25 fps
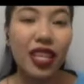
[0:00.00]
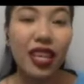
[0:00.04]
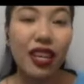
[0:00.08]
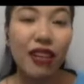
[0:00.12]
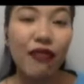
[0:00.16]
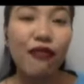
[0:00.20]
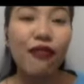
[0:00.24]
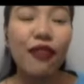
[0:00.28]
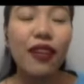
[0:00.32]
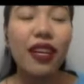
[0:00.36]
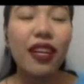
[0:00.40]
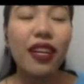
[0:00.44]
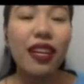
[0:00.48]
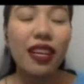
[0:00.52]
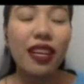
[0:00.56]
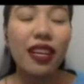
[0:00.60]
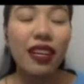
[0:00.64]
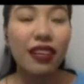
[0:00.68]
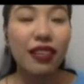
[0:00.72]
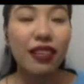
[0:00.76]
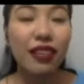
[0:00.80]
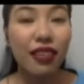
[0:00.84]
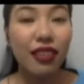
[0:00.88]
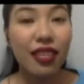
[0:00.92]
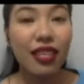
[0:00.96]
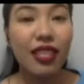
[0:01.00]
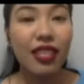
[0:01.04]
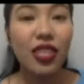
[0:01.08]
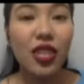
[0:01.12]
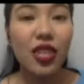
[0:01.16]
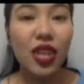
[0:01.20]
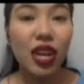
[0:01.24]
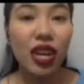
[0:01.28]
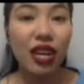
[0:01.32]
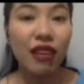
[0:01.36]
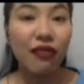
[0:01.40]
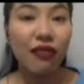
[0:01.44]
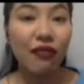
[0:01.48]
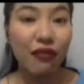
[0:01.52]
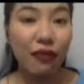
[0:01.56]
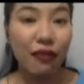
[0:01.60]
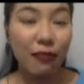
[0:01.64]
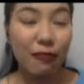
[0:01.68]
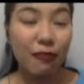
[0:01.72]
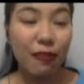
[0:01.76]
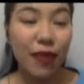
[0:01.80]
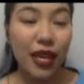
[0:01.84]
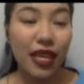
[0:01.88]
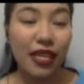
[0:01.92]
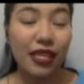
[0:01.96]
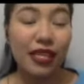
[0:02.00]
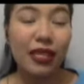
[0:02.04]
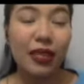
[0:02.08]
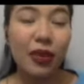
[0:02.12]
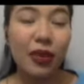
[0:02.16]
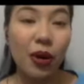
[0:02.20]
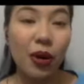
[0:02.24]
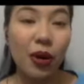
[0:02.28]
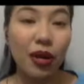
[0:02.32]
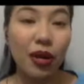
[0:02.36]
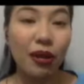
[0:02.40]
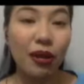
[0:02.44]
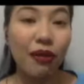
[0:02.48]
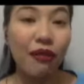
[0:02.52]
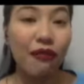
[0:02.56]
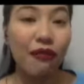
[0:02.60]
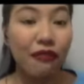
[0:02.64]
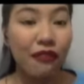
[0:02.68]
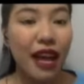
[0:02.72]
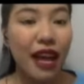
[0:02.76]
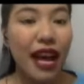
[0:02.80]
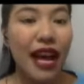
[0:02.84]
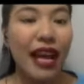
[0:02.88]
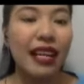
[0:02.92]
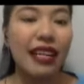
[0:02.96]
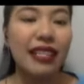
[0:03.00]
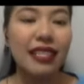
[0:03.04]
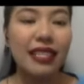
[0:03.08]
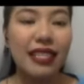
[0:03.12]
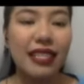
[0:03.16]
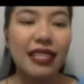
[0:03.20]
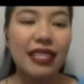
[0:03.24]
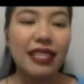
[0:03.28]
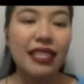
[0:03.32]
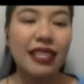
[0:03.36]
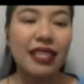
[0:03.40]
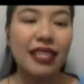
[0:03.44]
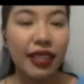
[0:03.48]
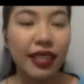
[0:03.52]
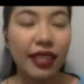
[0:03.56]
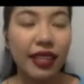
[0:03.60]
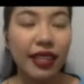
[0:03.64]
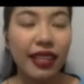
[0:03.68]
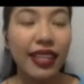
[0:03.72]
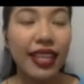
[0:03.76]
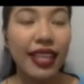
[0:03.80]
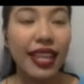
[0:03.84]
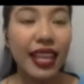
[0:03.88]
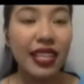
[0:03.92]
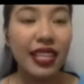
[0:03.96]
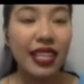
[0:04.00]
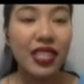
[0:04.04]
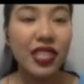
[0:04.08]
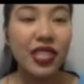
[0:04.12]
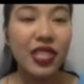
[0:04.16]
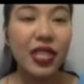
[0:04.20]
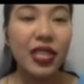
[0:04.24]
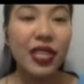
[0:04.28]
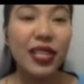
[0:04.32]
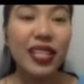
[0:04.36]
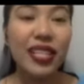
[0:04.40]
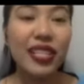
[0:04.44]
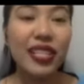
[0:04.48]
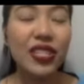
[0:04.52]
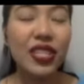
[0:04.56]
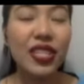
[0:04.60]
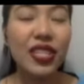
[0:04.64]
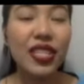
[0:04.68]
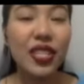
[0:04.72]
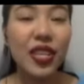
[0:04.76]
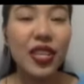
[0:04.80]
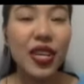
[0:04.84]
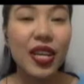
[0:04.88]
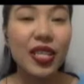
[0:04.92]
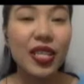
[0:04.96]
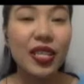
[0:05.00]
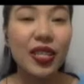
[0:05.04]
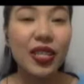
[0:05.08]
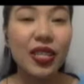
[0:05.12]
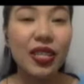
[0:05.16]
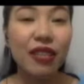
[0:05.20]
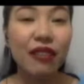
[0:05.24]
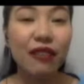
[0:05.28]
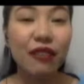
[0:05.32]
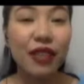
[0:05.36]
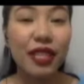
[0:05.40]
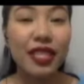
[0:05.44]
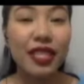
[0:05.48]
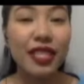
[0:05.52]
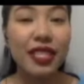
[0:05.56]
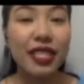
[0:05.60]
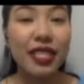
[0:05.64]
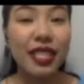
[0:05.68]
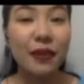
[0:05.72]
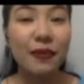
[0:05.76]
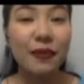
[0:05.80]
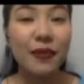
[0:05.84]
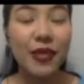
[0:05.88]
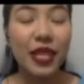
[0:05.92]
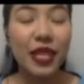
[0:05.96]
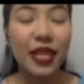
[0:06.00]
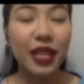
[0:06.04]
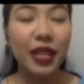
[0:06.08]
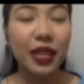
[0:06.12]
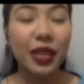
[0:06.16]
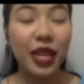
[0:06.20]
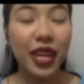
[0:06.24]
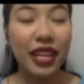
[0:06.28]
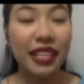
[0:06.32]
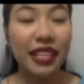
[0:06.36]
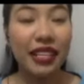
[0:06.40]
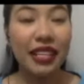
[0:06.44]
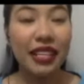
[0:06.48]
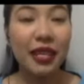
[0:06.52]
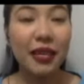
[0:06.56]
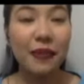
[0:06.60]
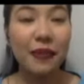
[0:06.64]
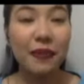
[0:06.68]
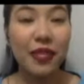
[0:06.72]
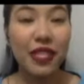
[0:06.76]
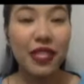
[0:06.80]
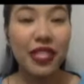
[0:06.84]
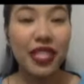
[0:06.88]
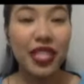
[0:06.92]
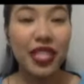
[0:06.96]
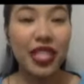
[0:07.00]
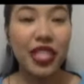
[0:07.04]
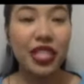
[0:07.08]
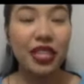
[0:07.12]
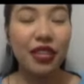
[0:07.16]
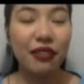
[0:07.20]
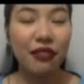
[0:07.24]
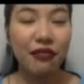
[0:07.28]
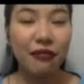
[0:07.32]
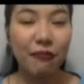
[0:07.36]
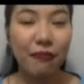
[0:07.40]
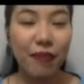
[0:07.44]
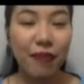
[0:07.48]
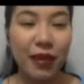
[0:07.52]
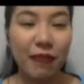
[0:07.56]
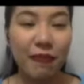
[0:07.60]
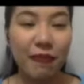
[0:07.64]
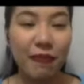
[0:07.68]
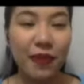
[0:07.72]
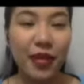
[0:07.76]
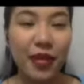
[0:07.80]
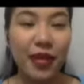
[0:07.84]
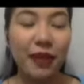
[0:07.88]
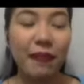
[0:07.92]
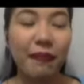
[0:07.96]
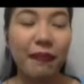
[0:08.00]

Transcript: if these are based on facts. Next, let's discuss the different steps in writing a position paper.